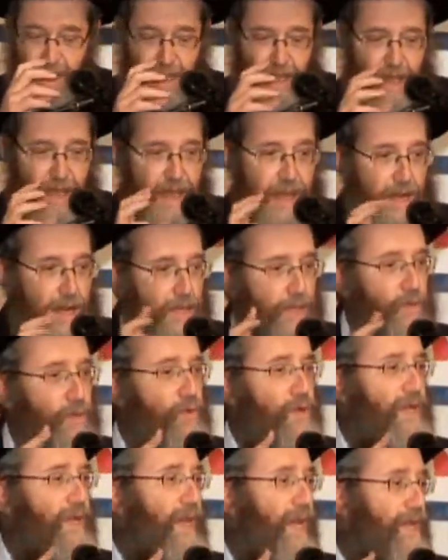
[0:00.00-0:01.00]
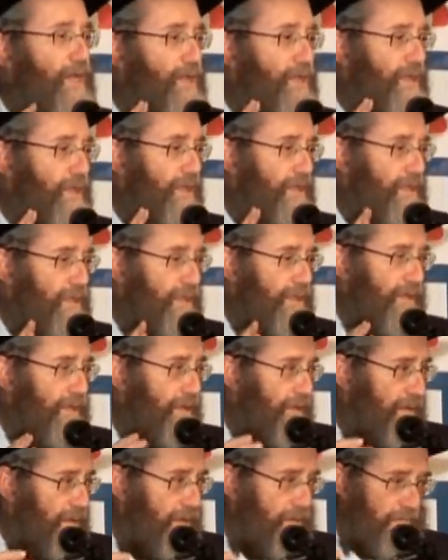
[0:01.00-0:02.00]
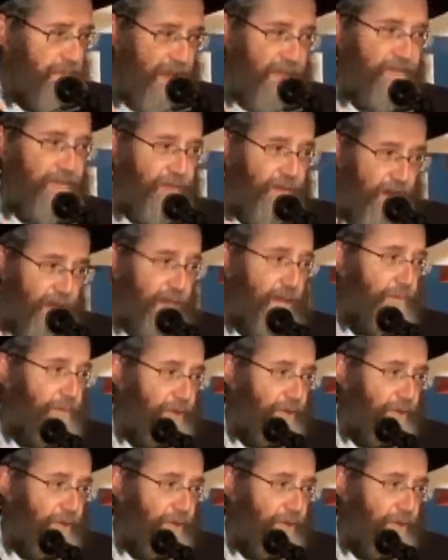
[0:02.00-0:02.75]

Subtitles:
And on two occasions, my father